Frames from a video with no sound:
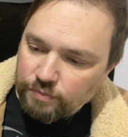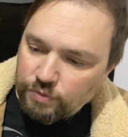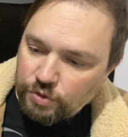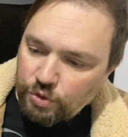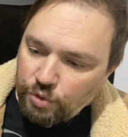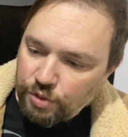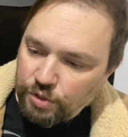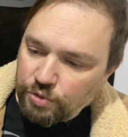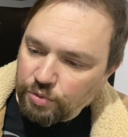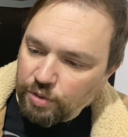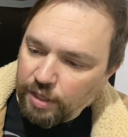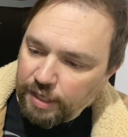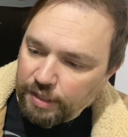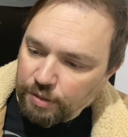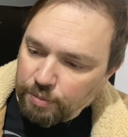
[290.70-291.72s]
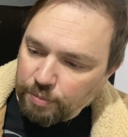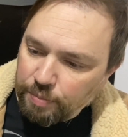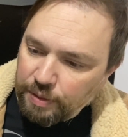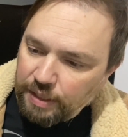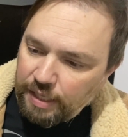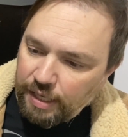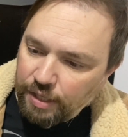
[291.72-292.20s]
Chris Ryan on
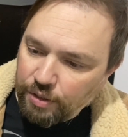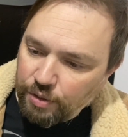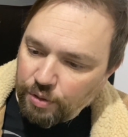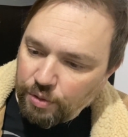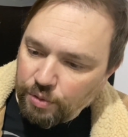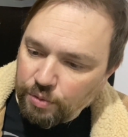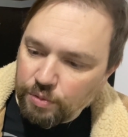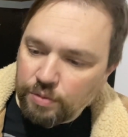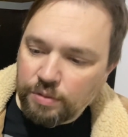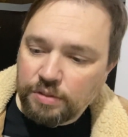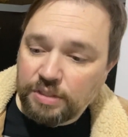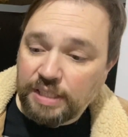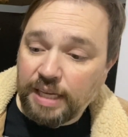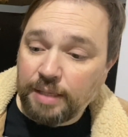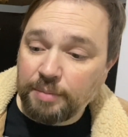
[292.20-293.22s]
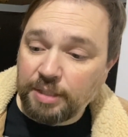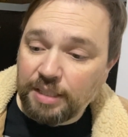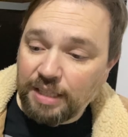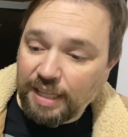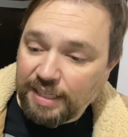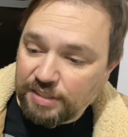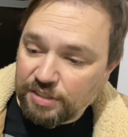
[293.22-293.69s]
piano, Jamie
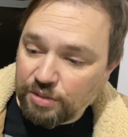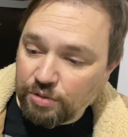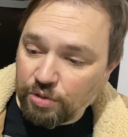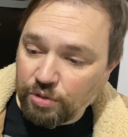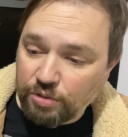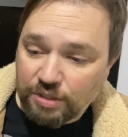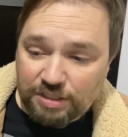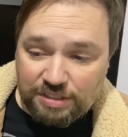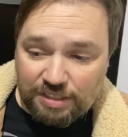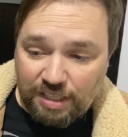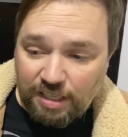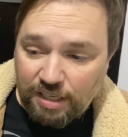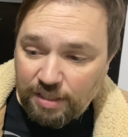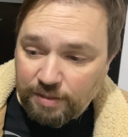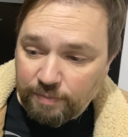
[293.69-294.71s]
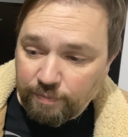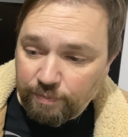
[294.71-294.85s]
Glazer on guitar,